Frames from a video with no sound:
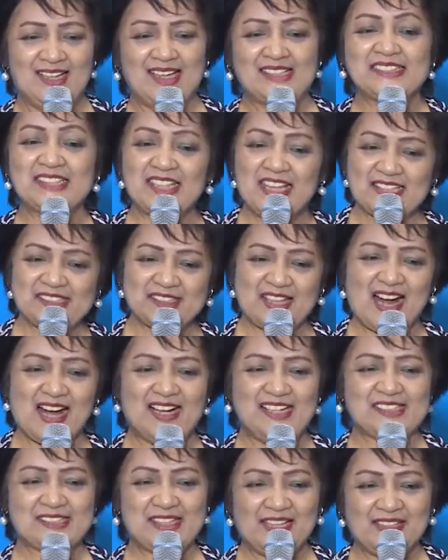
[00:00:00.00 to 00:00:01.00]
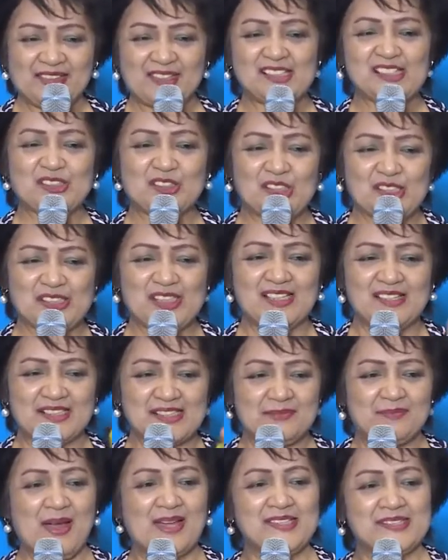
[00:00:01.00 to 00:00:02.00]
CSR, Center Social
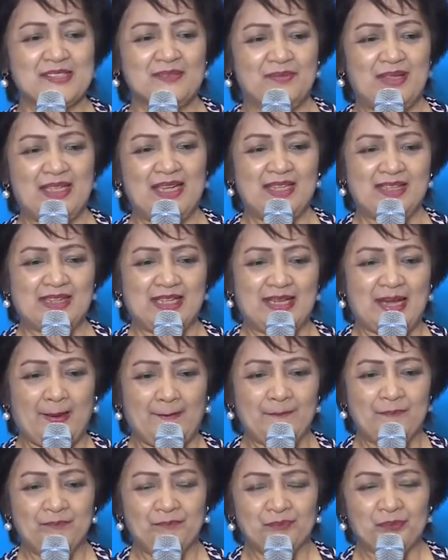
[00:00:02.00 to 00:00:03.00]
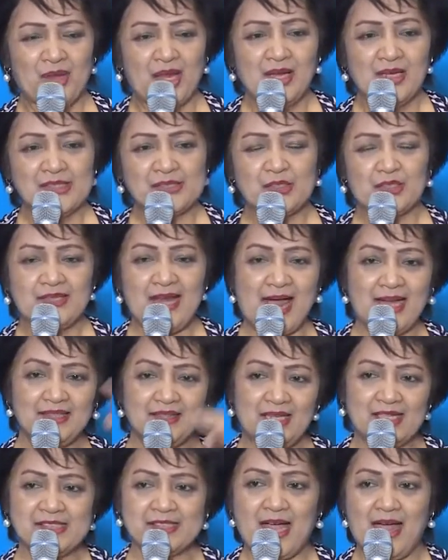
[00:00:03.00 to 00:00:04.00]
Responsibility. So 9
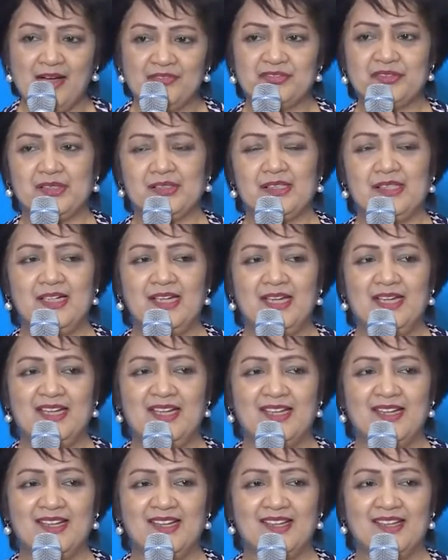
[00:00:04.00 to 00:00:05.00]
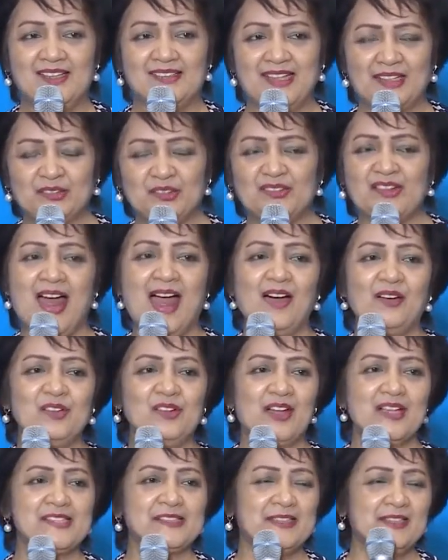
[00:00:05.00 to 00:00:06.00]
days after, natuwa ako
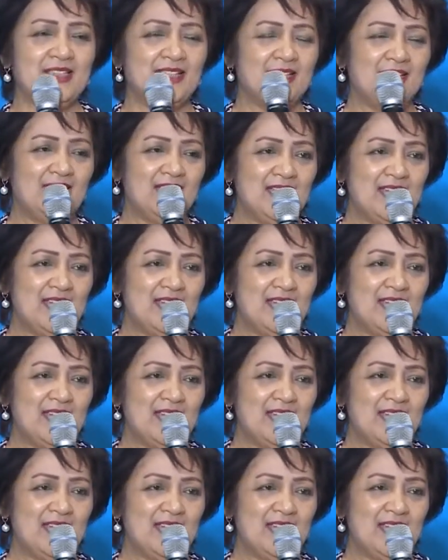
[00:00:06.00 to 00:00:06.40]
kasi